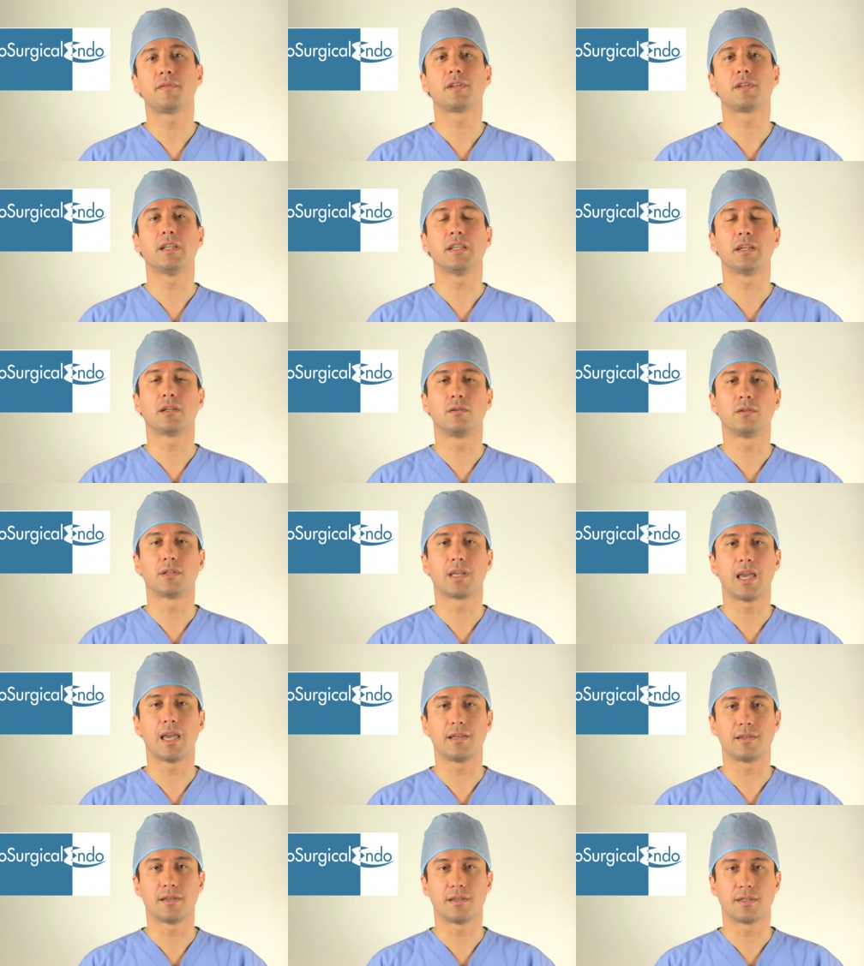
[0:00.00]
of clinical
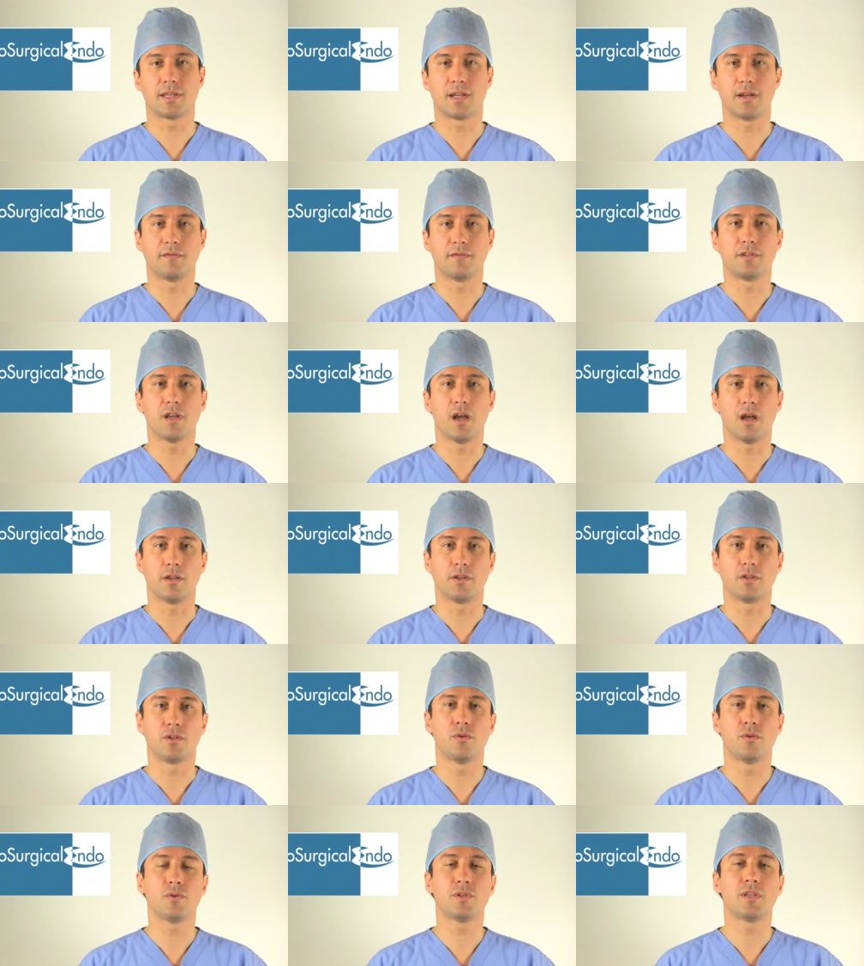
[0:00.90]
cases that I've done
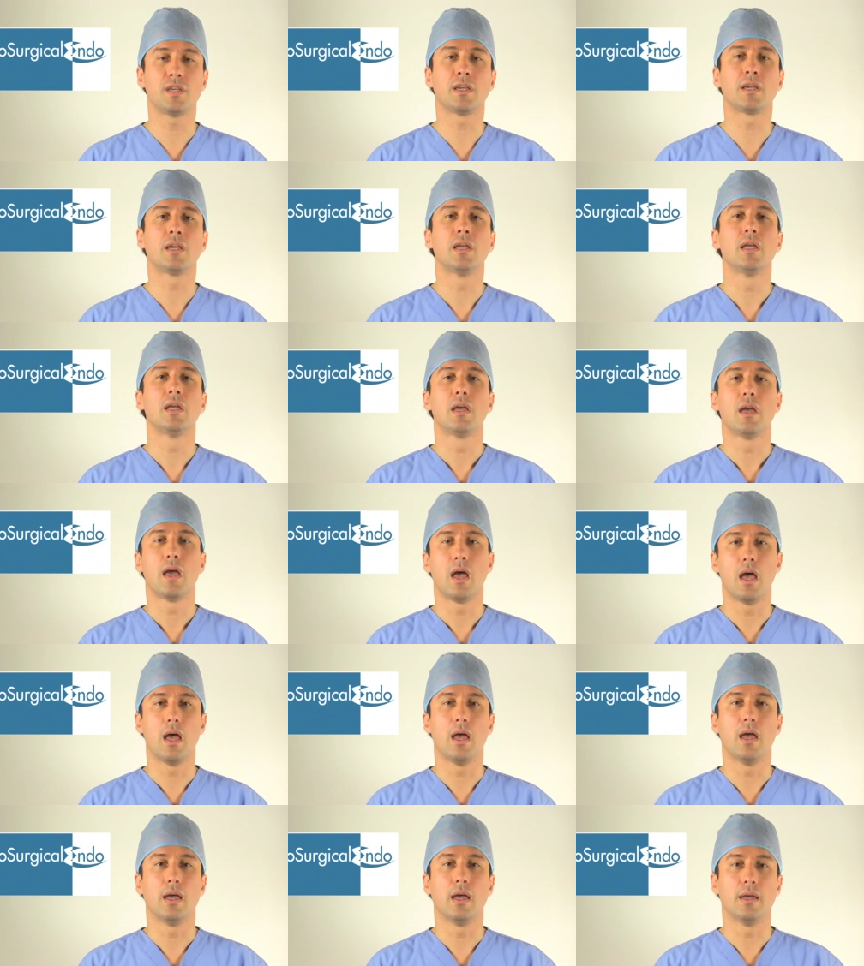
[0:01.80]
using
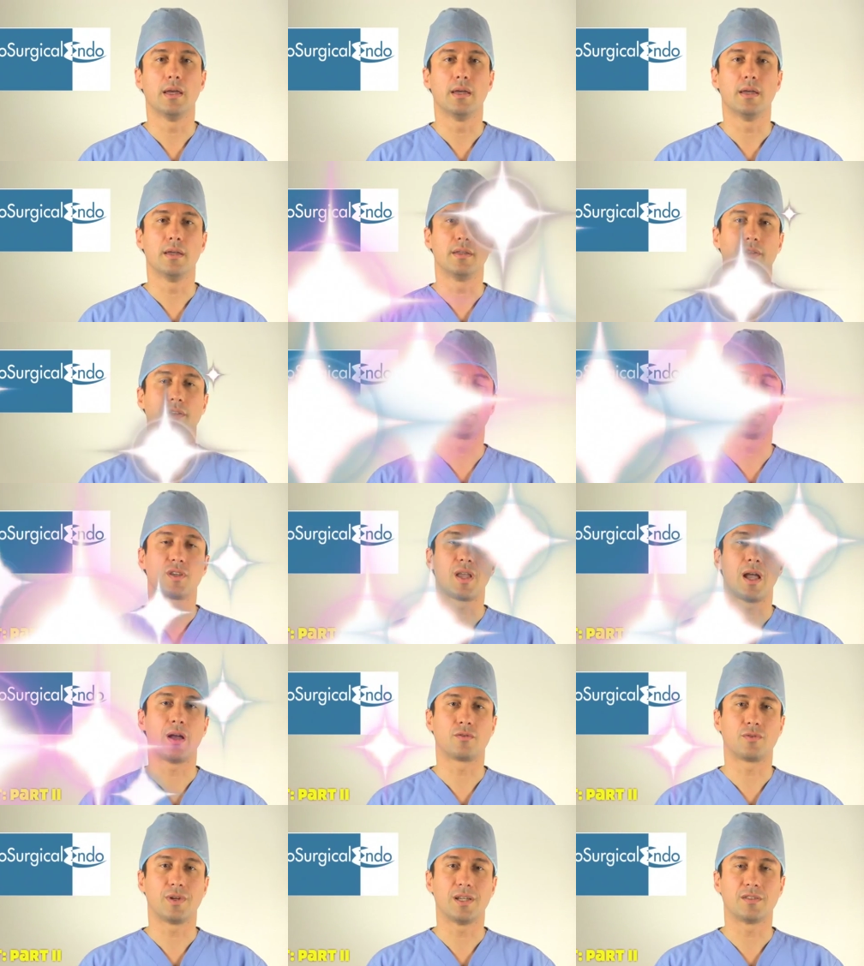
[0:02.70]
the
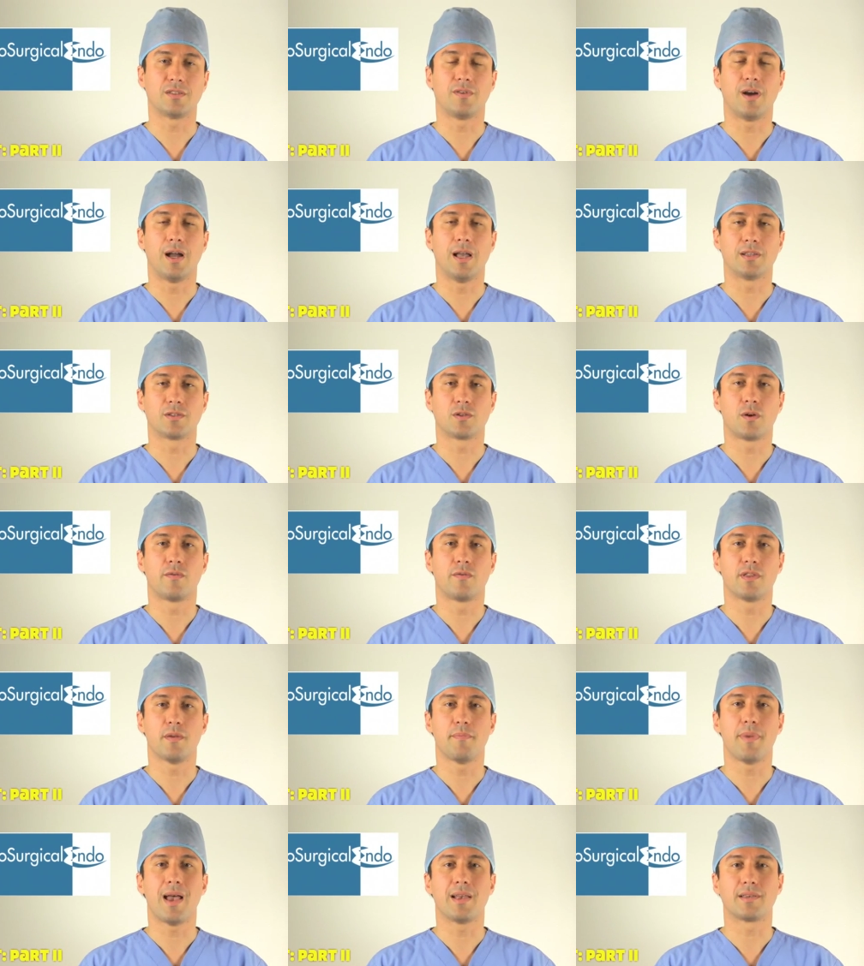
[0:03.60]
Scout Race files over
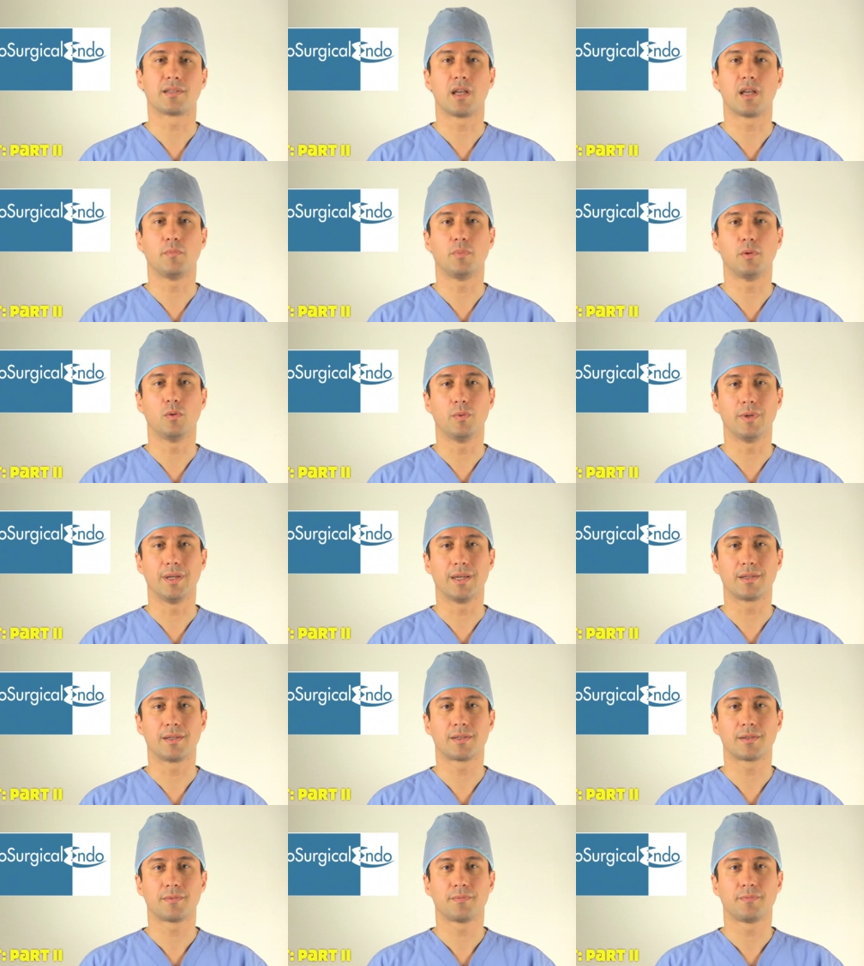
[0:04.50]
the past couple of
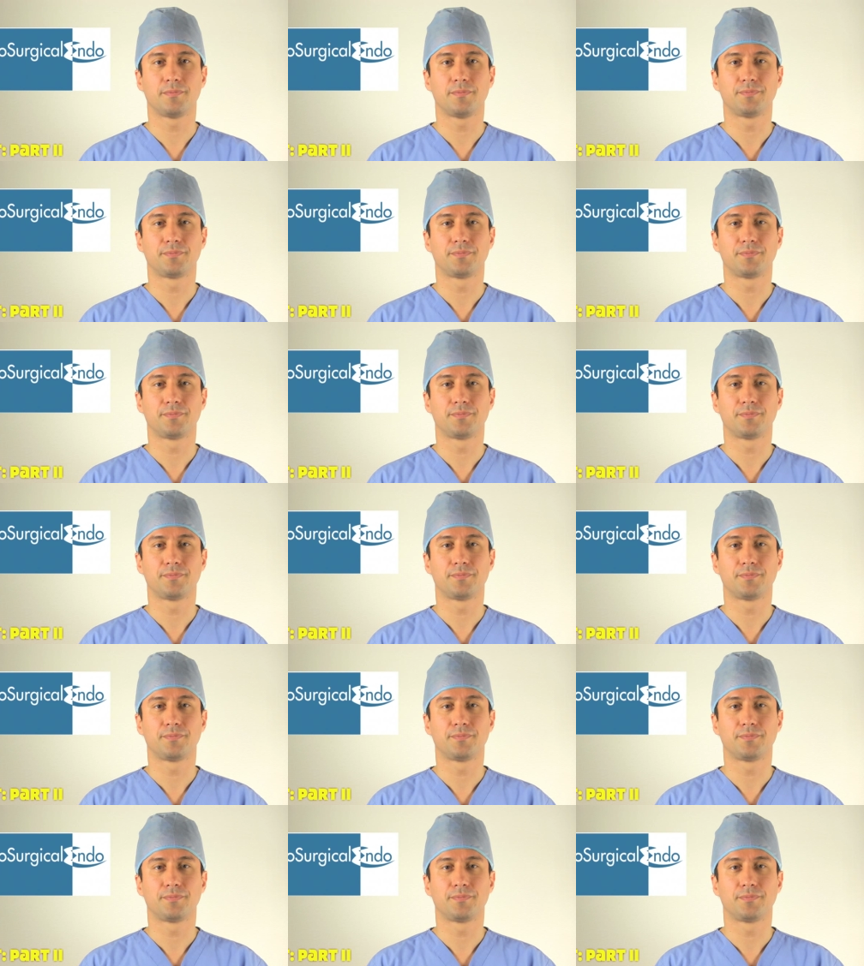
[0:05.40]
weeks.